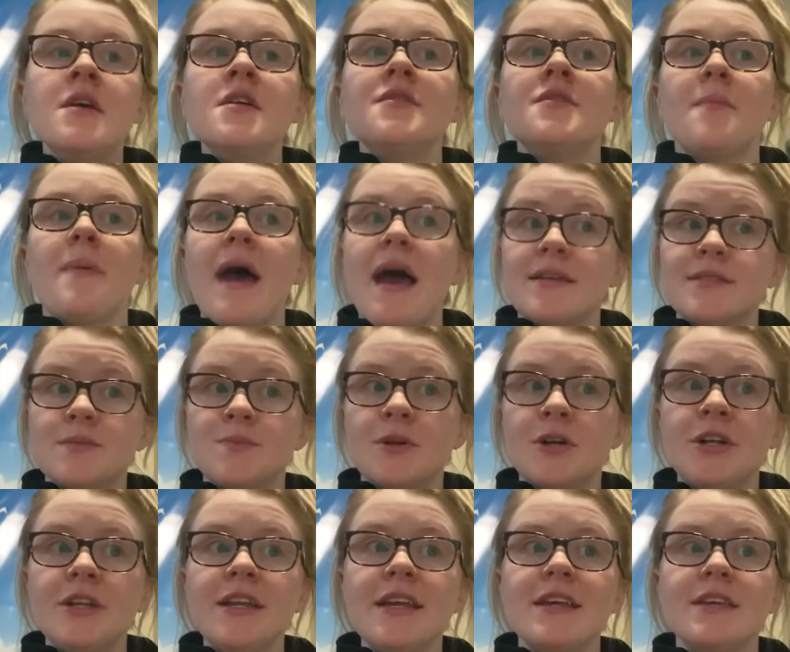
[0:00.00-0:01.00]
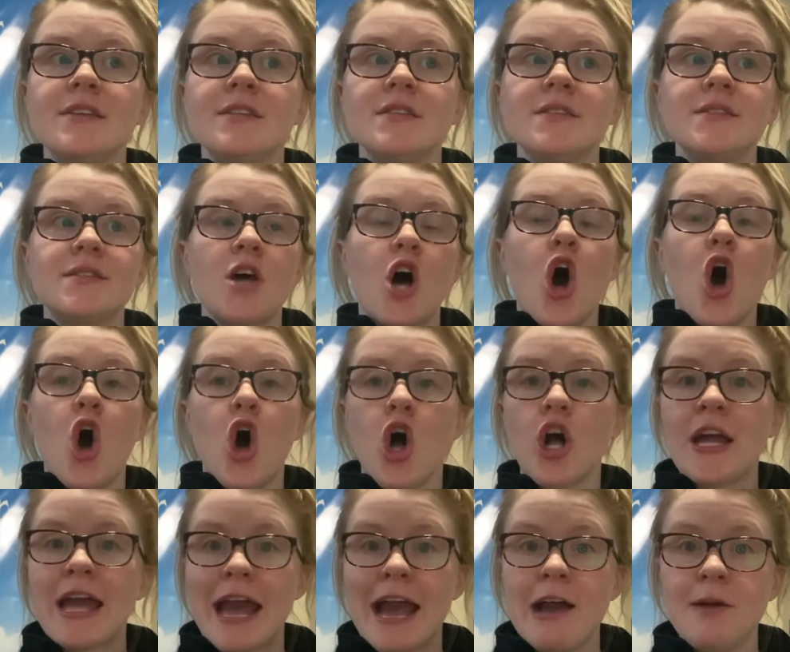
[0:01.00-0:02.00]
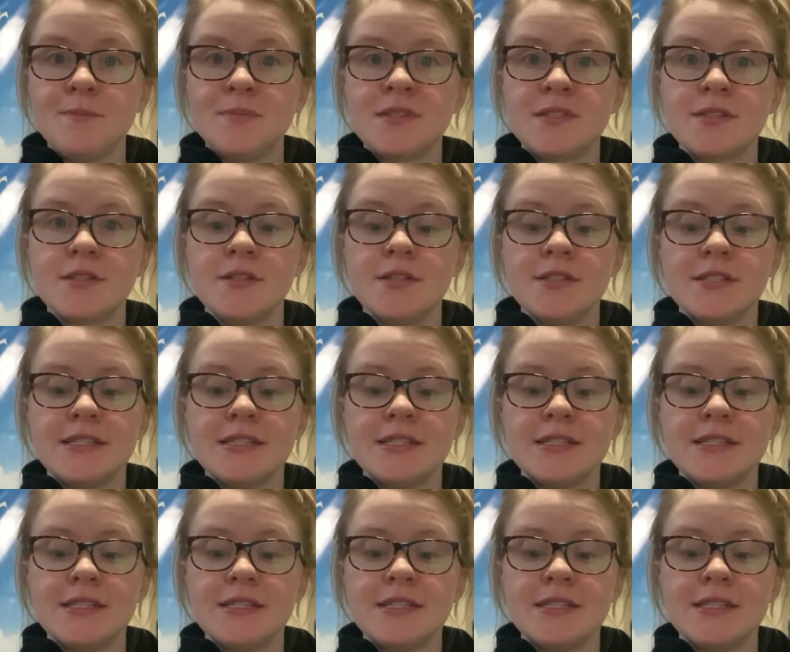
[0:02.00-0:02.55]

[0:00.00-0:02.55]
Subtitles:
The password is all caps,